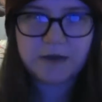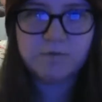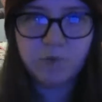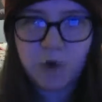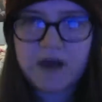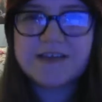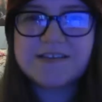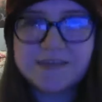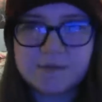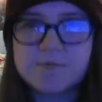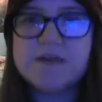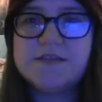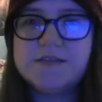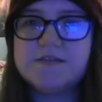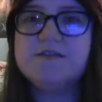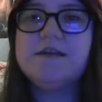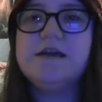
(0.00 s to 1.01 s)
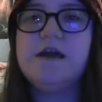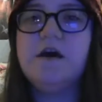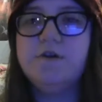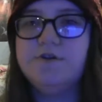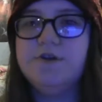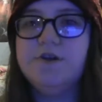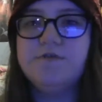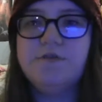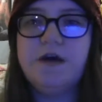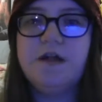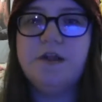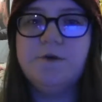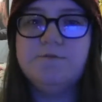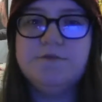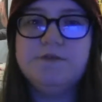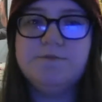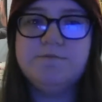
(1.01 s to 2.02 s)
was mentally
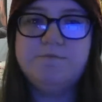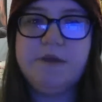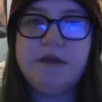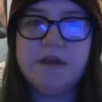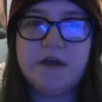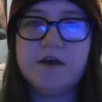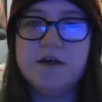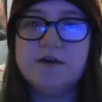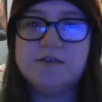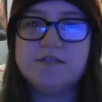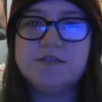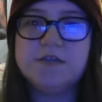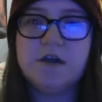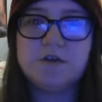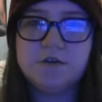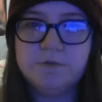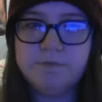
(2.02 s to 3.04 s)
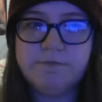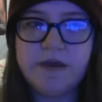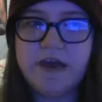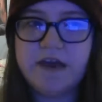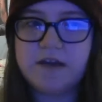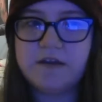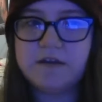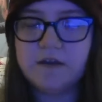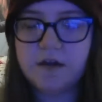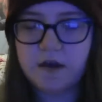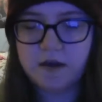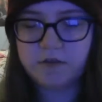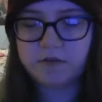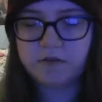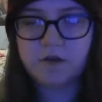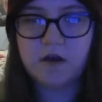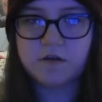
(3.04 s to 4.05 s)
underdeveloped because Dr. Beck, the
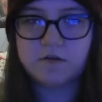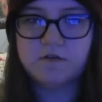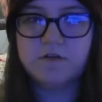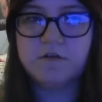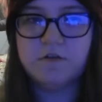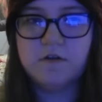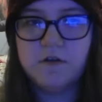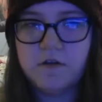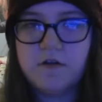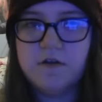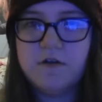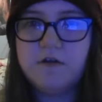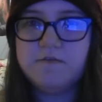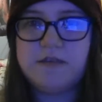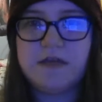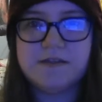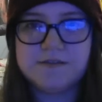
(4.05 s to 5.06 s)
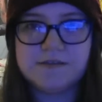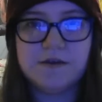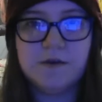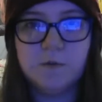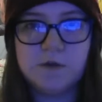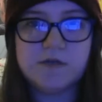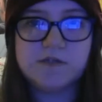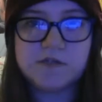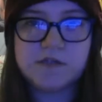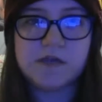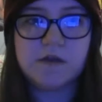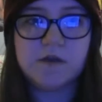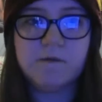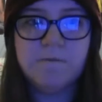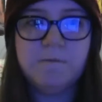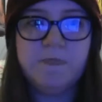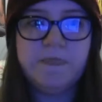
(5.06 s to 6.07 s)
doctor that Slater would see,
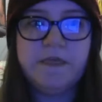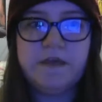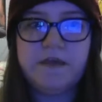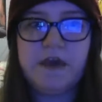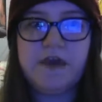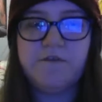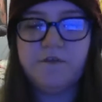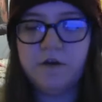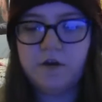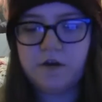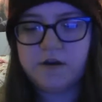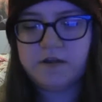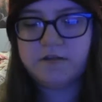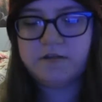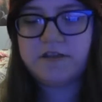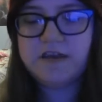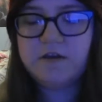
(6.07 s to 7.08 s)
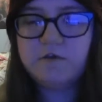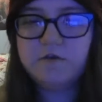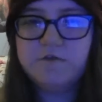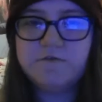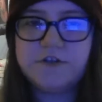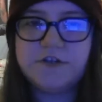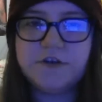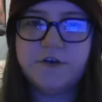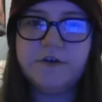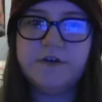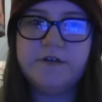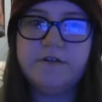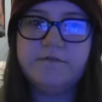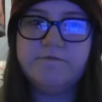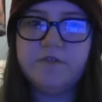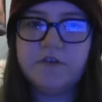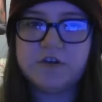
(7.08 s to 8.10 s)
gave her an illegal
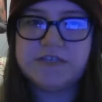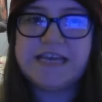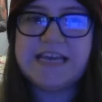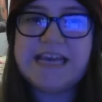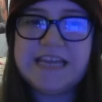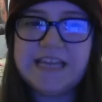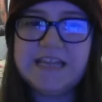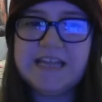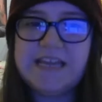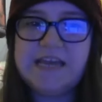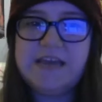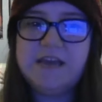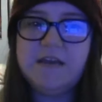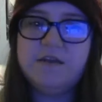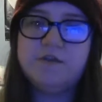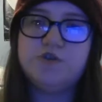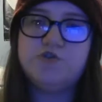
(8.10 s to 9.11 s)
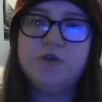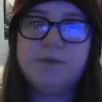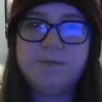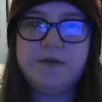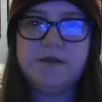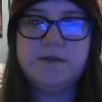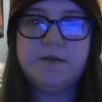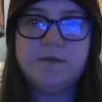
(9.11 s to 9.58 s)
fertility treatment,